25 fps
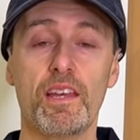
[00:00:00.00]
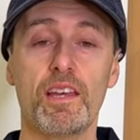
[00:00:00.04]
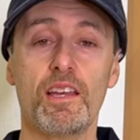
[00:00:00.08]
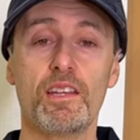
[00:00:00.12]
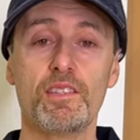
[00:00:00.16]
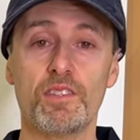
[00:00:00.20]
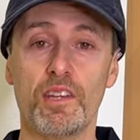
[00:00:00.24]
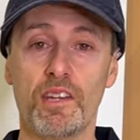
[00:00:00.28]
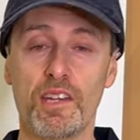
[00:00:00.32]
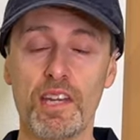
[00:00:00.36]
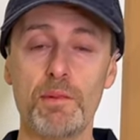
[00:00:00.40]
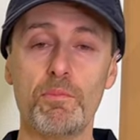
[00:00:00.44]

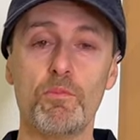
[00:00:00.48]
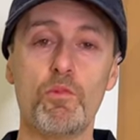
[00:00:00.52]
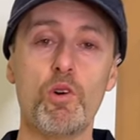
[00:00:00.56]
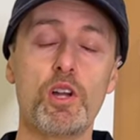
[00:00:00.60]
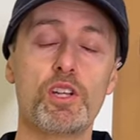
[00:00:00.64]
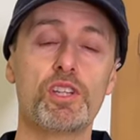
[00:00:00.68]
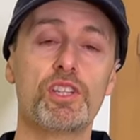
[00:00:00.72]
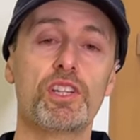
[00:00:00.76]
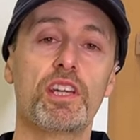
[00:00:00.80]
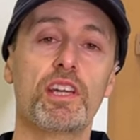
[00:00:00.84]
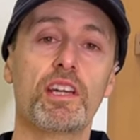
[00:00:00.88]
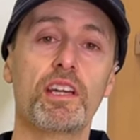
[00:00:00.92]
So keep
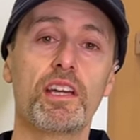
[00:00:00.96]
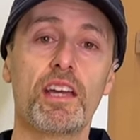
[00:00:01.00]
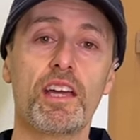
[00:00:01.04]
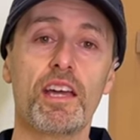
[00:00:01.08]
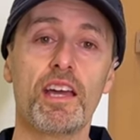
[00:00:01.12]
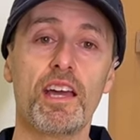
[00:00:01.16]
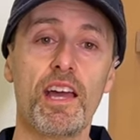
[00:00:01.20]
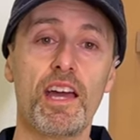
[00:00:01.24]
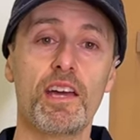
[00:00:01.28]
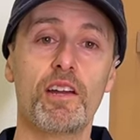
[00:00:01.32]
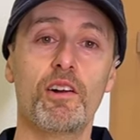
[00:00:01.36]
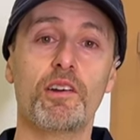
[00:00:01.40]
watching
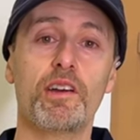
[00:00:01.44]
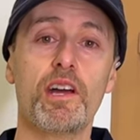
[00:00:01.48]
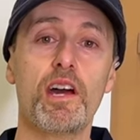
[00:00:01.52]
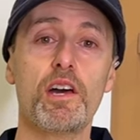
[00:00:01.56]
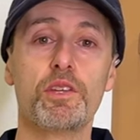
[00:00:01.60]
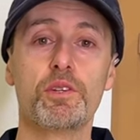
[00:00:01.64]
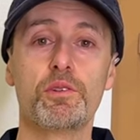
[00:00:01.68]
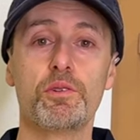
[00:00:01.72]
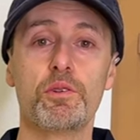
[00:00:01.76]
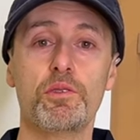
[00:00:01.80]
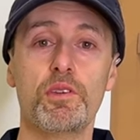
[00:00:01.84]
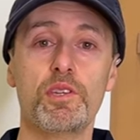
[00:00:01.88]
and I'll go
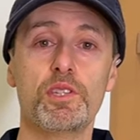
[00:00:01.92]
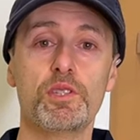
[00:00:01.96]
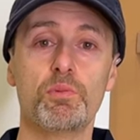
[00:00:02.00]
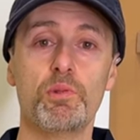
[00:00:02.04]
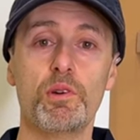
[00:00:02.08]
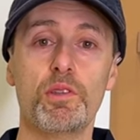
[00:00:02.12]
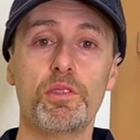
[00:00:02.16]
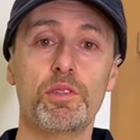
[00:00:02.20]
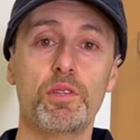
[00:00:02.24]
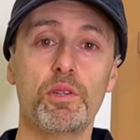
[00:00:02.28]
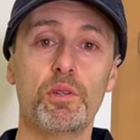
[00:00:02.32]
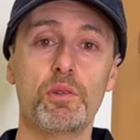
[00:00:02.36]
through this
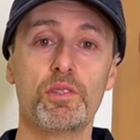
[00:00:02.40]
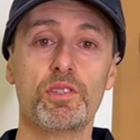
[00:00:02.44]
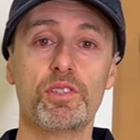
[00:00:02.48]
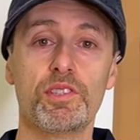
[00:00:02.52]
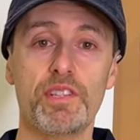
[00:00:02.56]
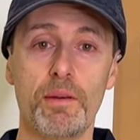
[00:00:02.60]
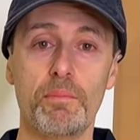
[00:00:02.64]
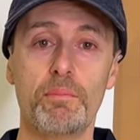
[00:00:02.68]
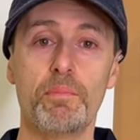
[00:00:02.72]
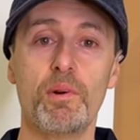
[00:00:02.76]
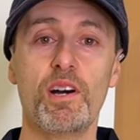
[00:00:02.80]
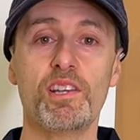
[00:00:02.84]
with you
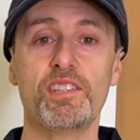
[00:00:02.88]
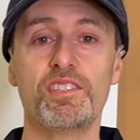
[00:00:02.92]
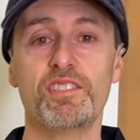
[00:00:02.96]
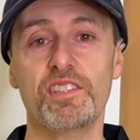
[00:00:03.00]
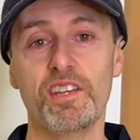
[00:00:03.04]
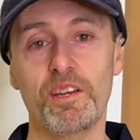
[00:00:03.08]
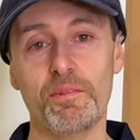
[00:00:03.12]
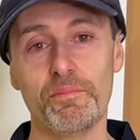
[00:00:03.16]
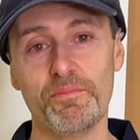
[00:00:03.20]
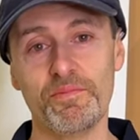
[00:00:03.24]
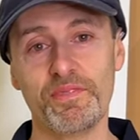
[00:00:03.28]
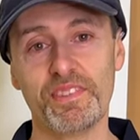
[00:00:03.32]
step by
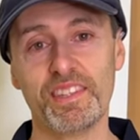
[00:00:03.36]
step.